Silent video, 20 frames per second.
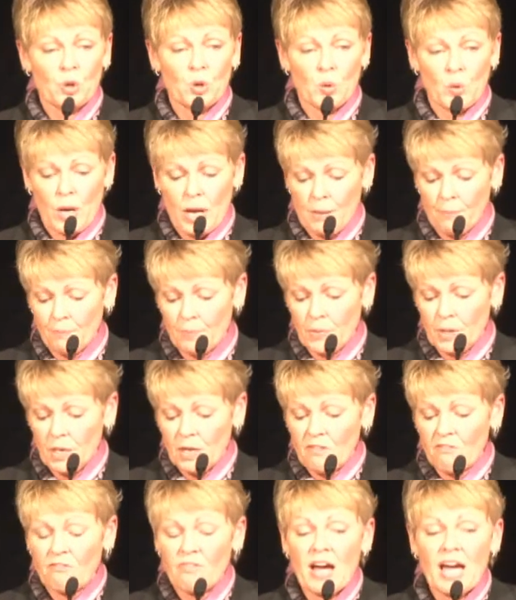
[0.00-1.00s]
Program,
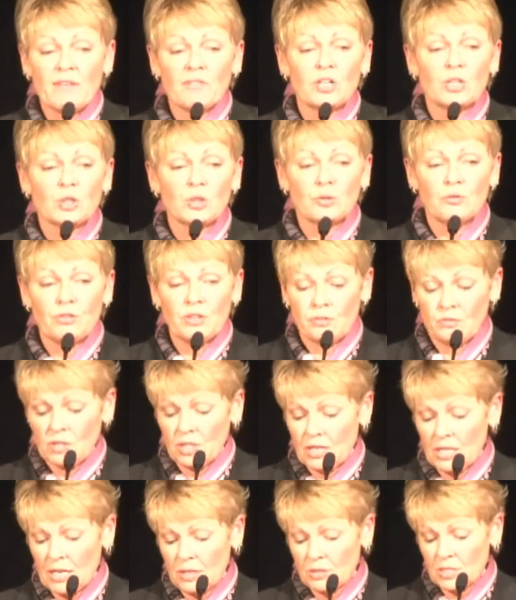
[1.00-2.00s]

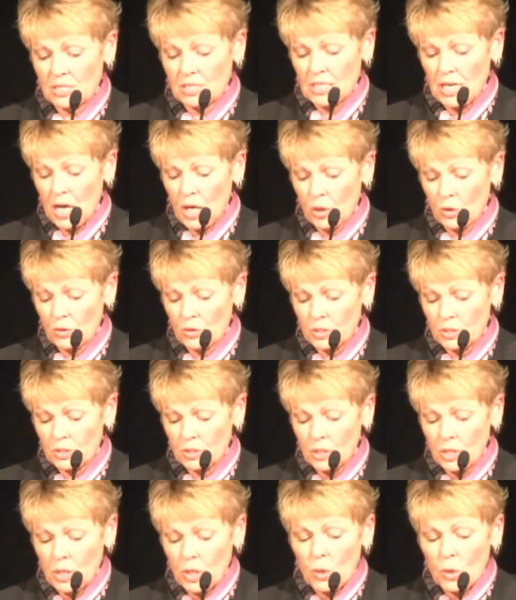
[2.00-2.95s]
$550,000.